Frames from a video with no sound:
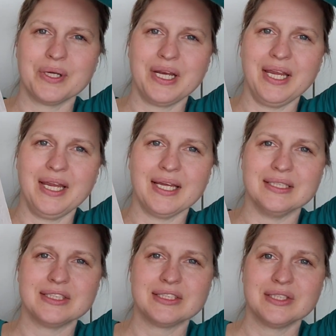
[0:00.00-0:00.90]
pretty
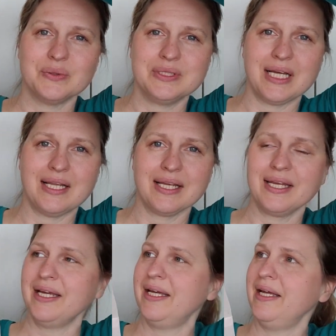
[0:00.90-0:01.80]
and so
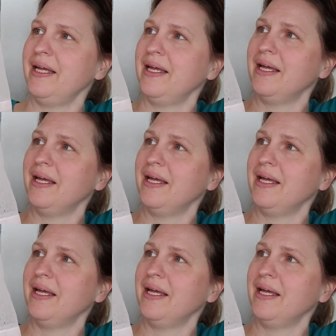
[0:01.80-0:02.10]
delicate?